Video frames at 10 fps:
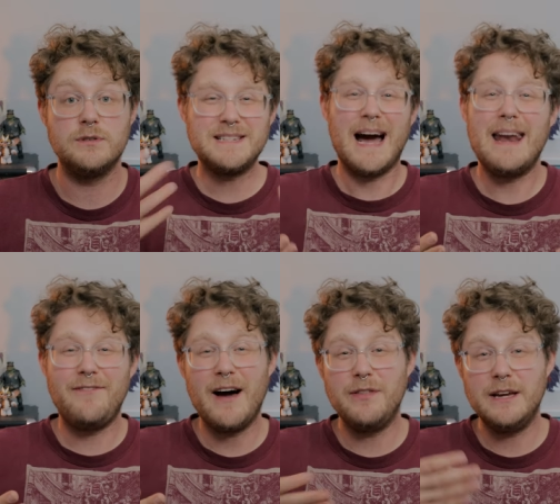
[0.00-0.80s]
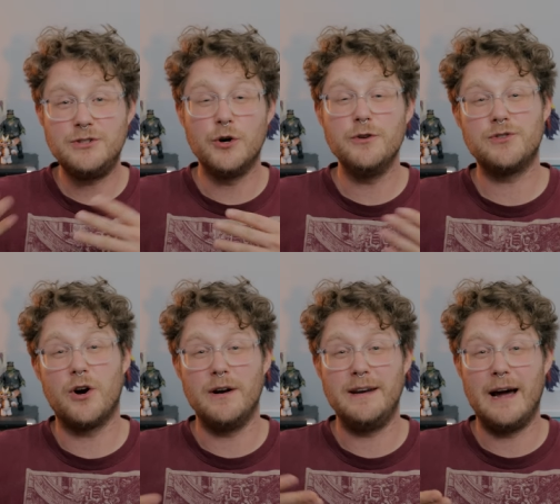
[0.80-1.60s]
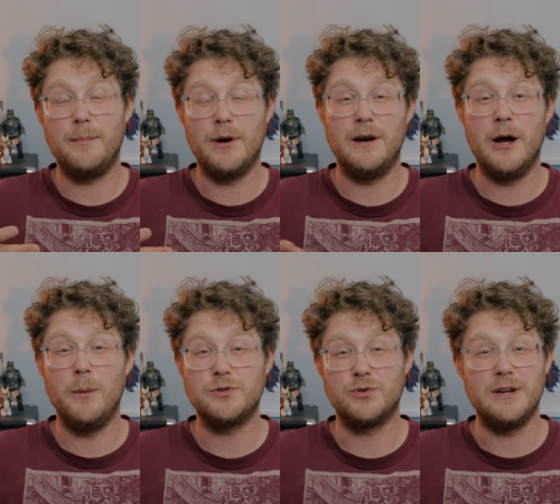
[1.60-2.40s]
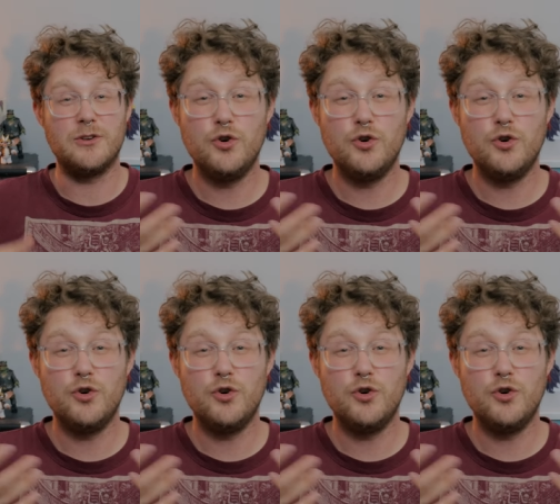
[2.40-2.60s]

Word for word: That's kind of how the adults are in Nightmare on Elm Street.